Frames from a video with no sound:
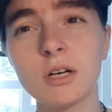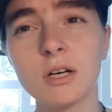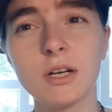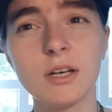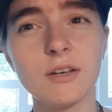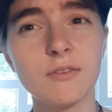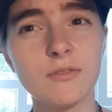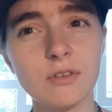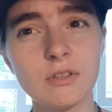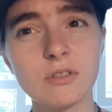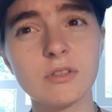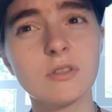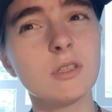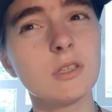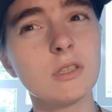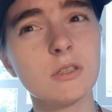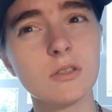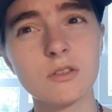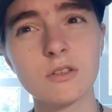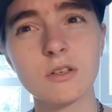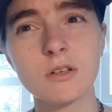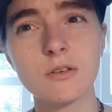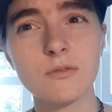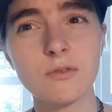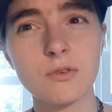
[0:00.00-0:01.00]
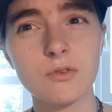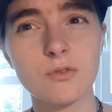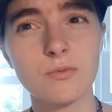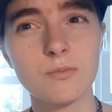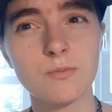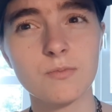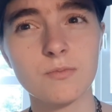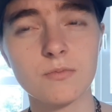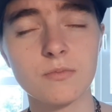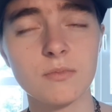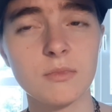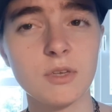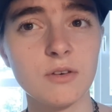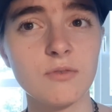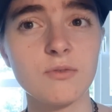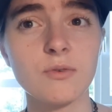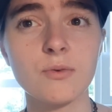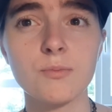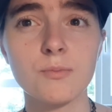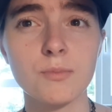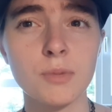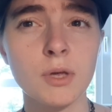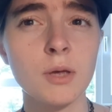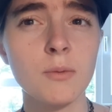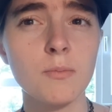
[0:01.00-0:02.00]
if you see yourself as
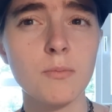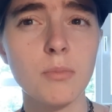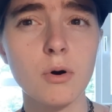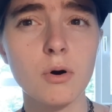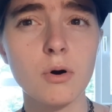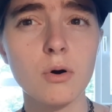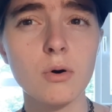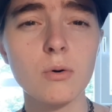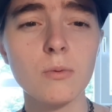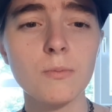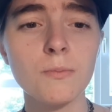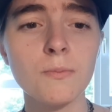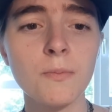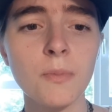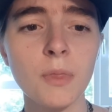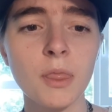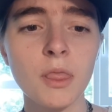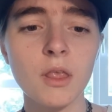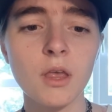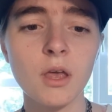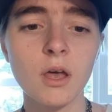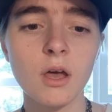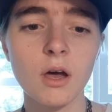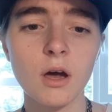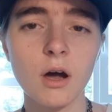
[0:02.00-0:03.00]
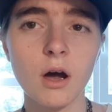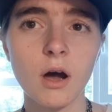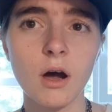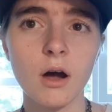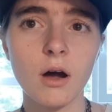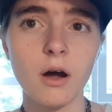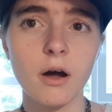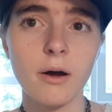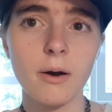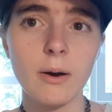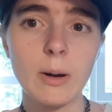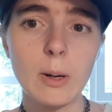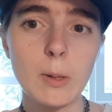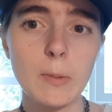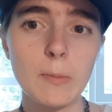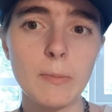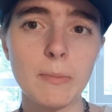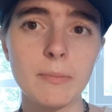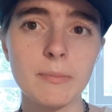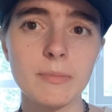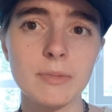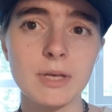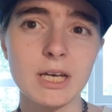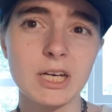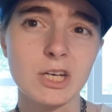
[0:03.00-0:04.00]
different people,
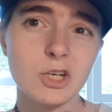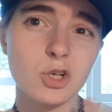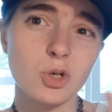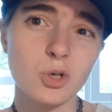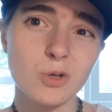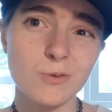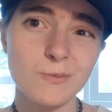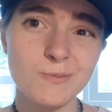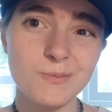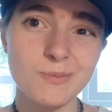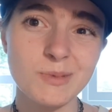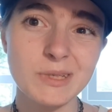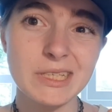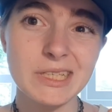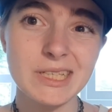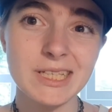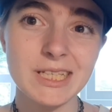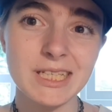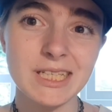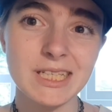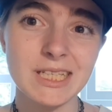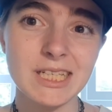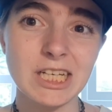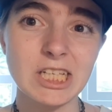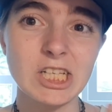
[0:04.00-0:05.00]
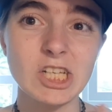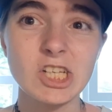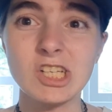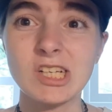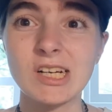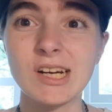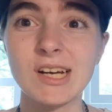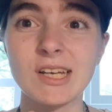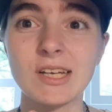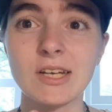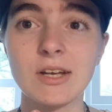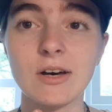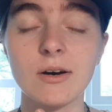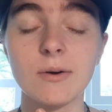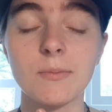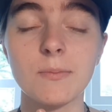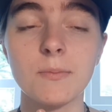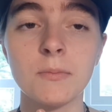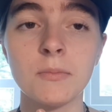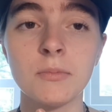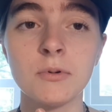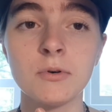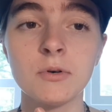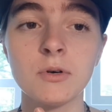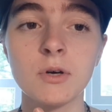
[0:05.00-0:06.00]
it could be that you end up
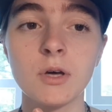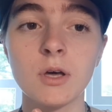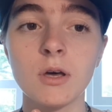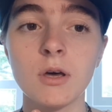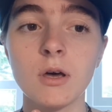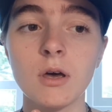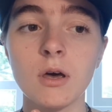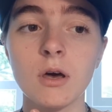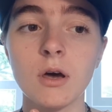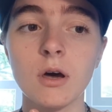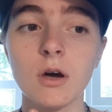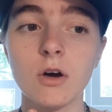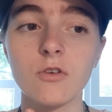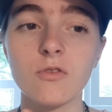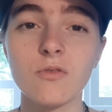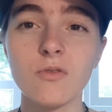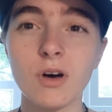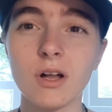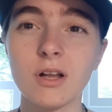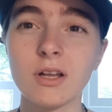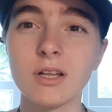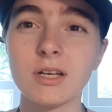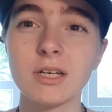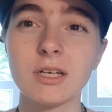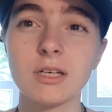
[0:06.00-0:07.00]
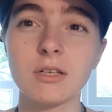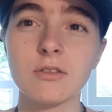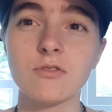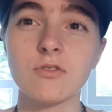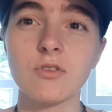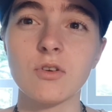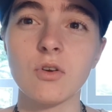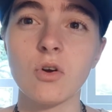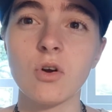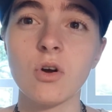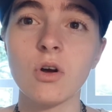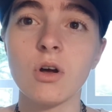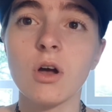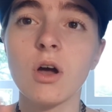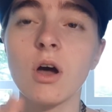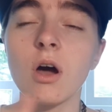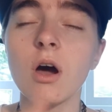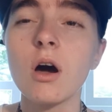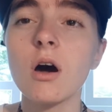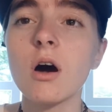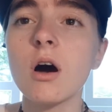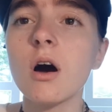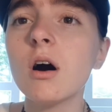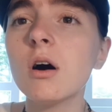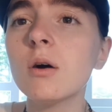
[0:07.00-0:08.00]
falling into,
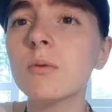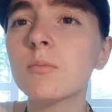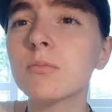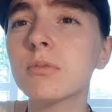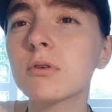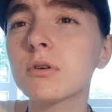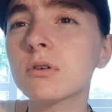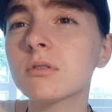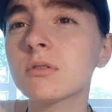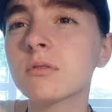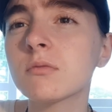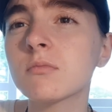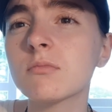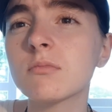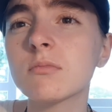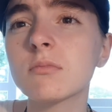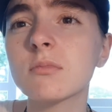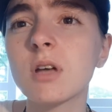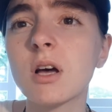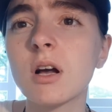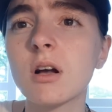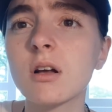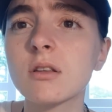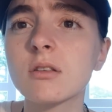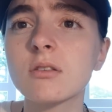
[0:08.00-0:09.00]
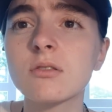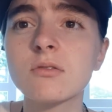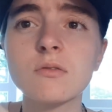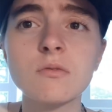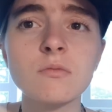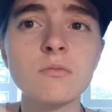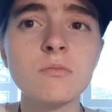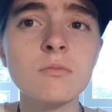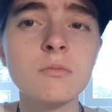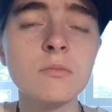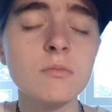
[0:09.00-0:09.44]
but that